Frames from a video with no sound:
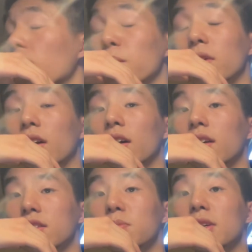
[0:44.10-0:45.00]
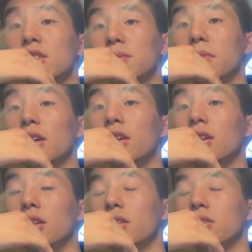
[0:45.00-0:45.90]
P I, it's B S M D,
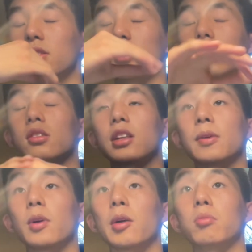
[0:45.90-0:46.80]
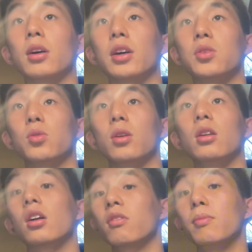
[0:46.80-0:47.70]
and just a disclaimer, I applied to a
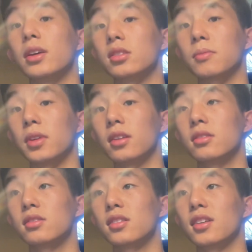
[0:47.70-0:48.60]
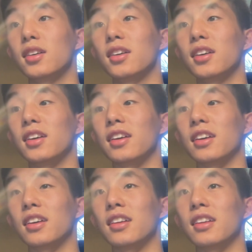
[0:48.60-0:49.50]
lot of B S M Ds
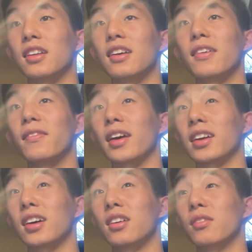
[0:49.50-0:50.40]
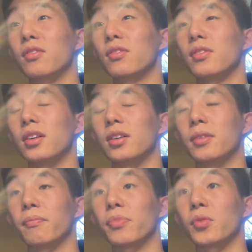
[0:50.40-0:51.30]
and kind of
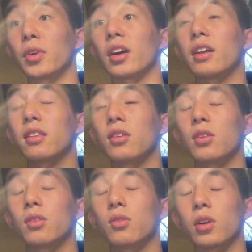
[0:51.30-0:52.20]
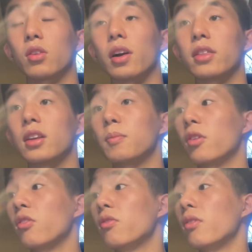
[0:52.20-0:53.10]
um, regret regret the number
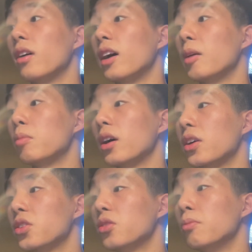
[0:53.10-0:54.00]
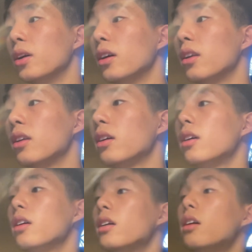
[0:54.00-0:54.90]
of I applied to, but
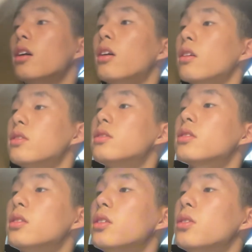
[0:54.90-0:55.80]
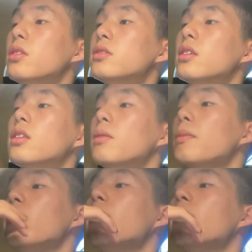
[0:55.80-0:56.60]
I'll just continue listing them.